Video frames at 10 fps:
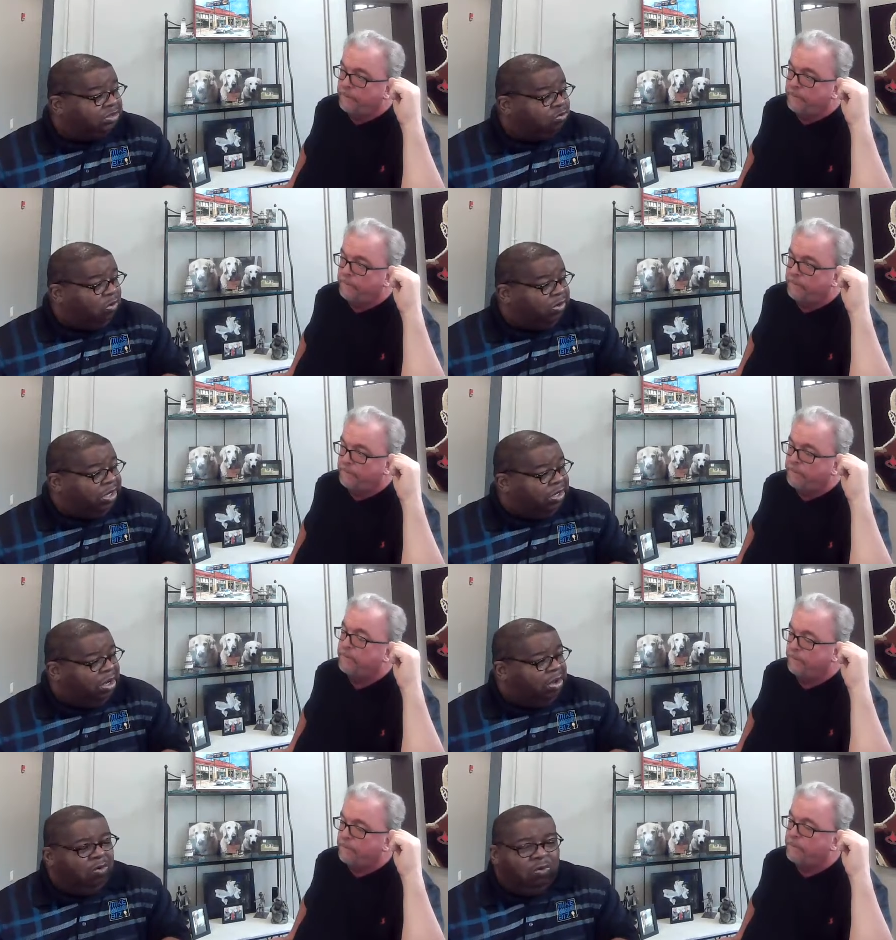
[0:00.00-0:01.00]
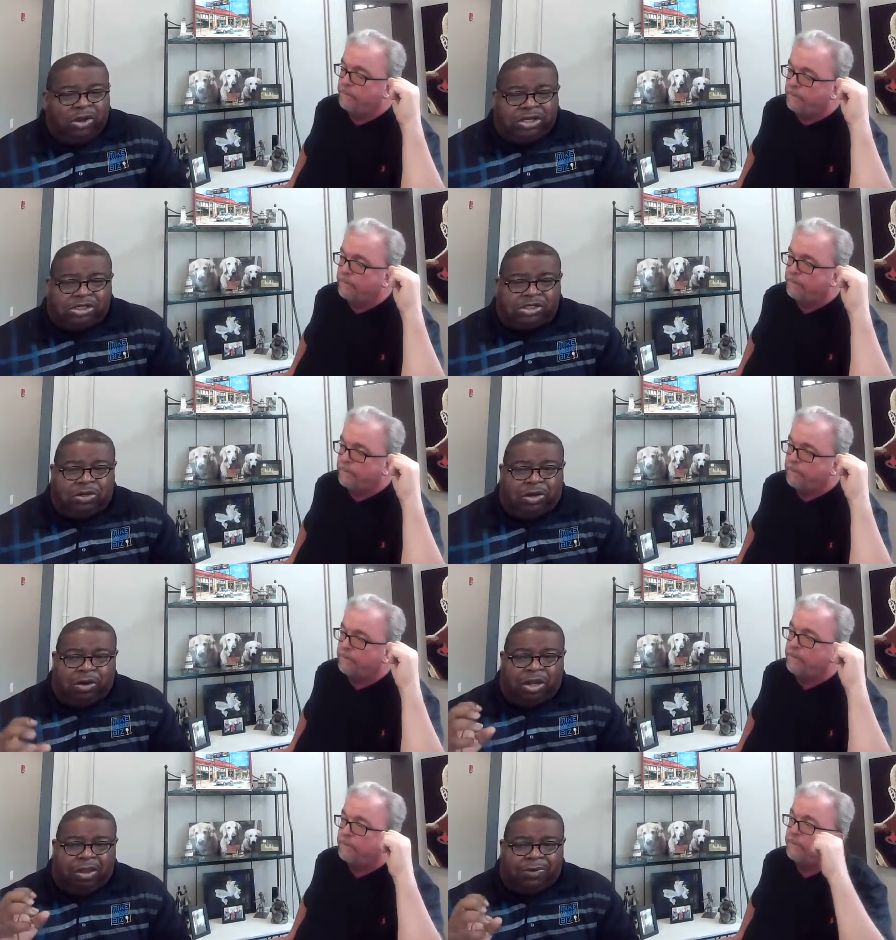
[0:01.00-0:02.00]
Speaker 1: it's working. What did you
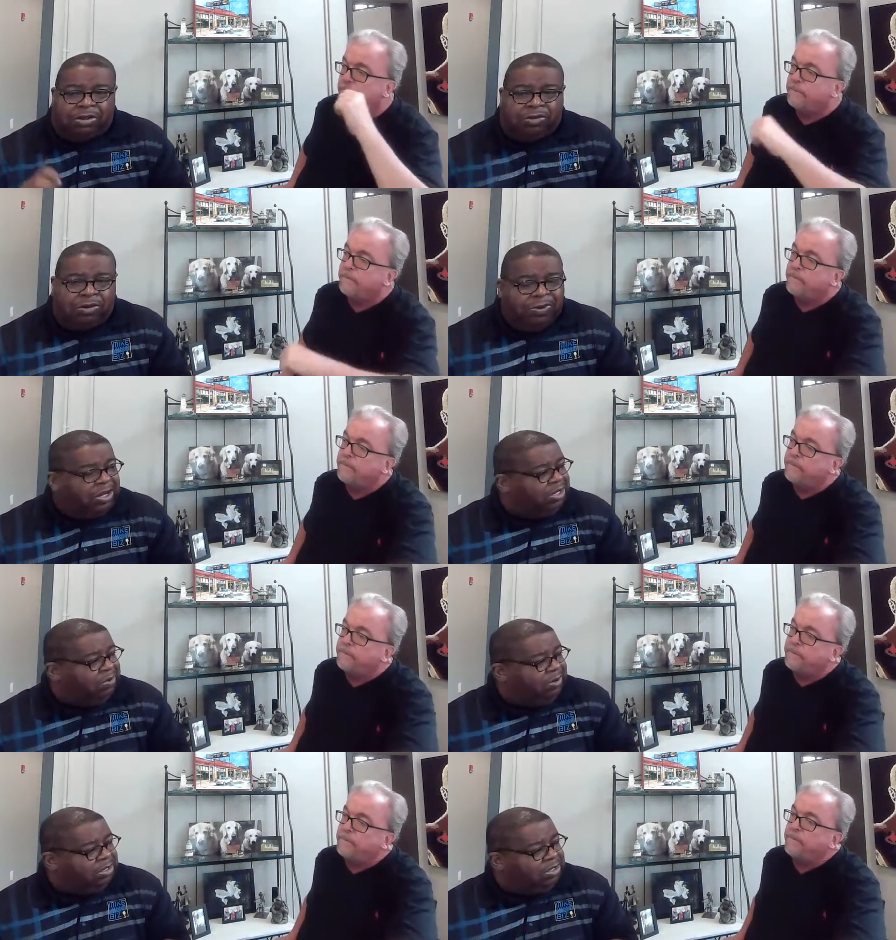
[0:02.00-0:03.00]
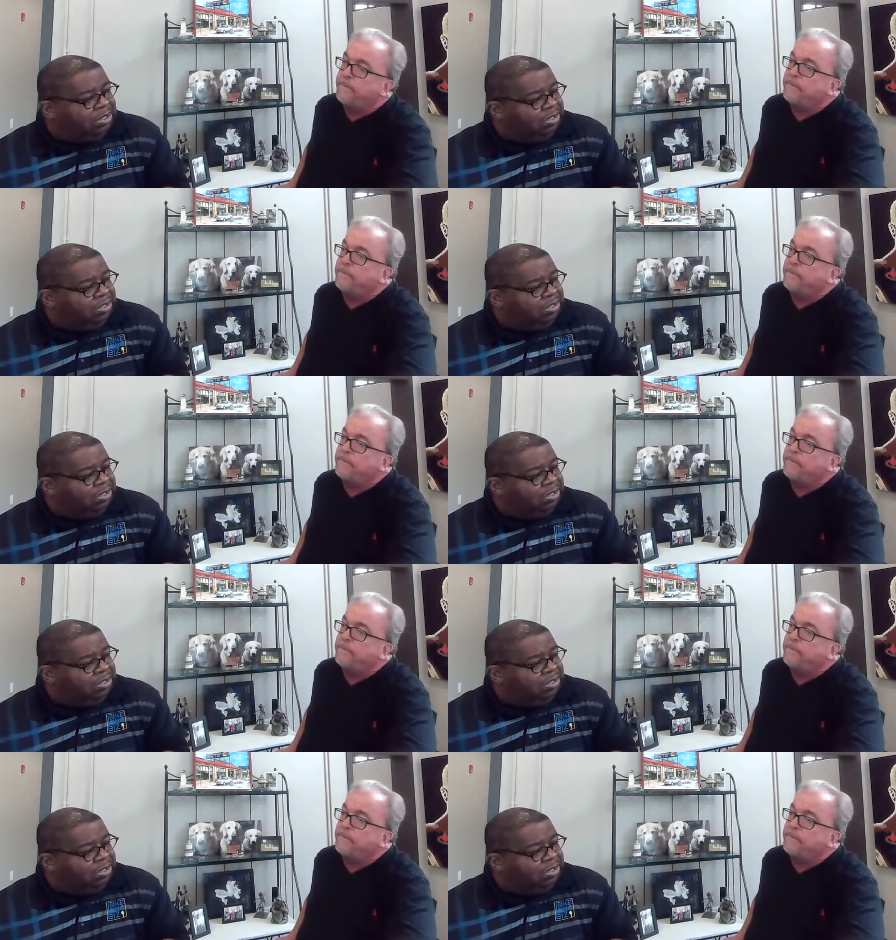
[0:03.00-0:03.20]
learn coming through the pandemic